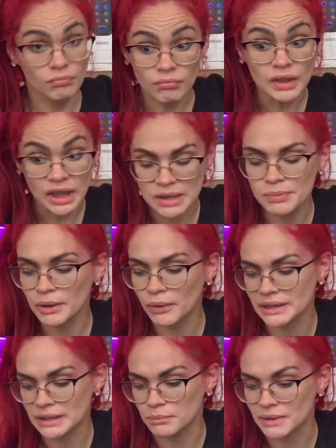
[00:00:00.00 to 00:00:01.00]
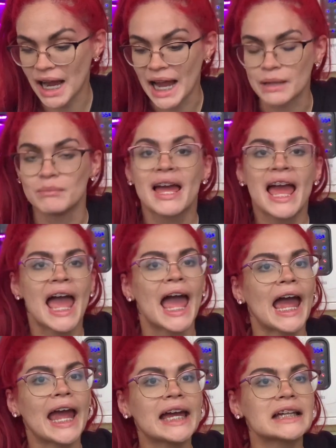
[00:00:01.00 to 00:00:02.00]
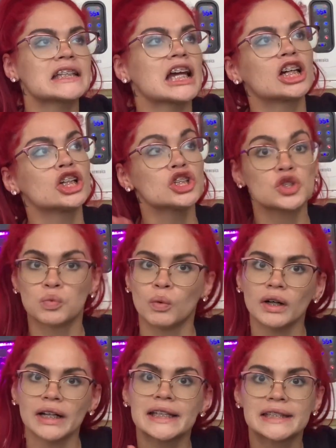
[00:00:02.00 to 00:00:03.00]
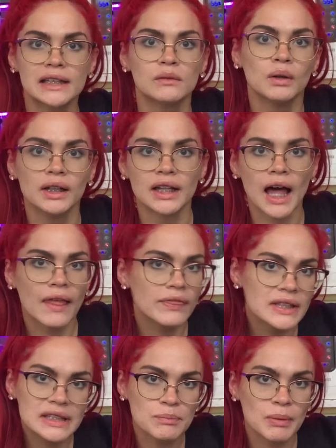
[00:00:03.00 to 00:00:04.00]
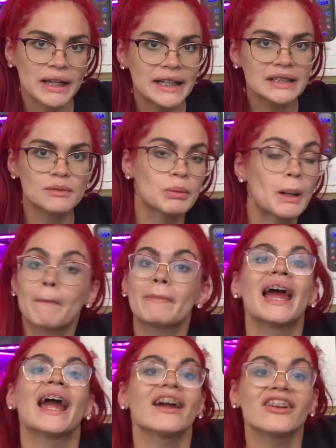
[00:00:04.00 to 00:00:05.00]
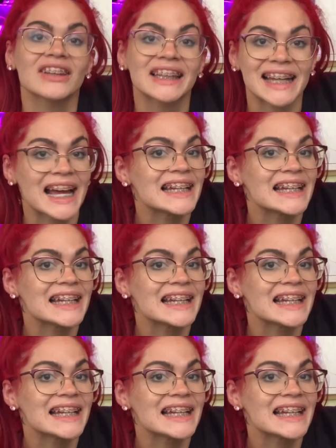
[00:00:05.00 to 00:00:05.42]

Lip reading: It's been quite some time. And I could have sworn I did one on this plant, but apparently I